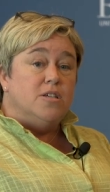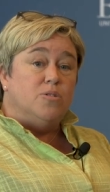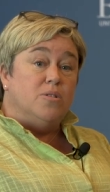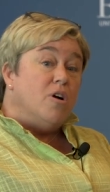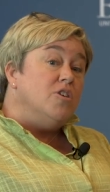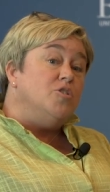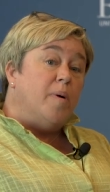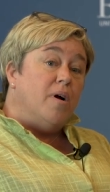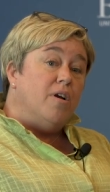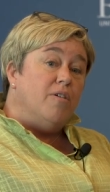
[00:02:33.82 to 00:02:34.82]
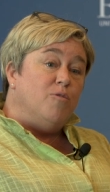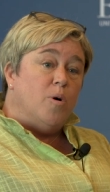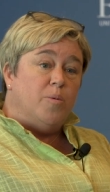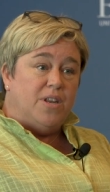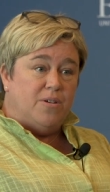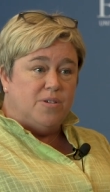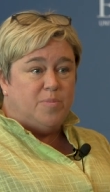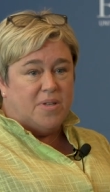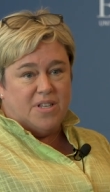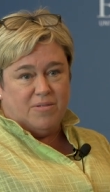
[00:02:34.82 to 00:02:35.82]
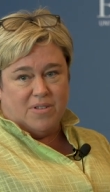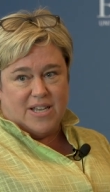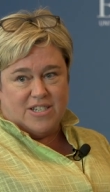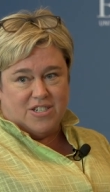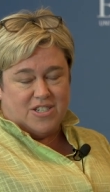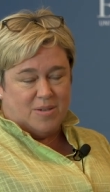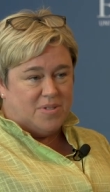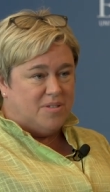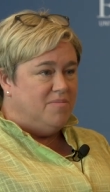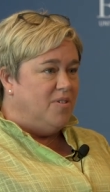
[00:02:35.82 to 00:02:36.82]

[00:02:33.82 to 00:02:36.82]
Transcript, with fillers: So a large part of what we do is building relationships.